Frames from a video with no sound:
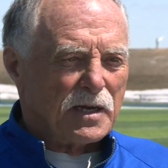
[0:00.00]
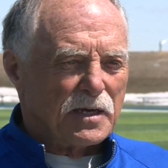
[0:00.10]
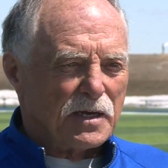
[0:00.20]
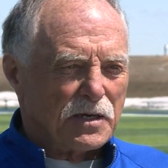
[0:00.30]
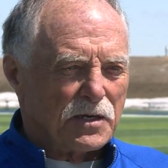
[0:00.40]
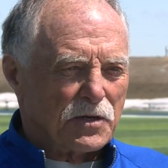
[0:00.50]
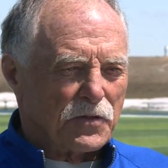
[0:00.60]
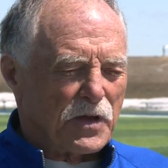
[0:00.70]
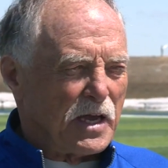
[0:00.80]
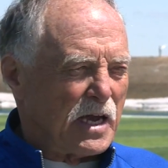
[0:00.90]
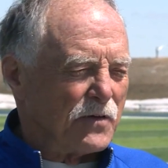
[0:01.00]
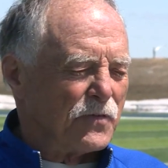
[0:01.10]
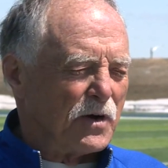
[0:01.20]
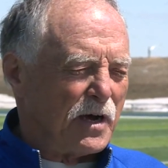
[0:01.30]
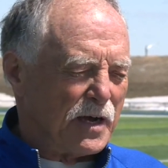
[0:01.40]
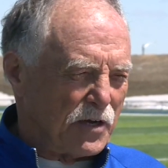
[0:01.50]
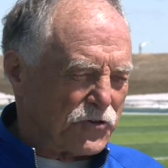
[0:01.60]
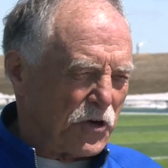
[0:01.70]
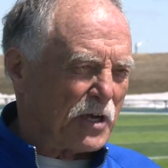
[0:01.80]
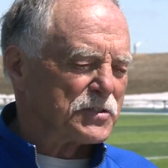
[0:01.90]
uh, you know, they have a, a,
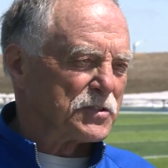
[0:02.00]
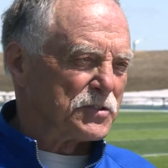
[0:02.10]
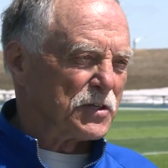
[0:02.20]
chance of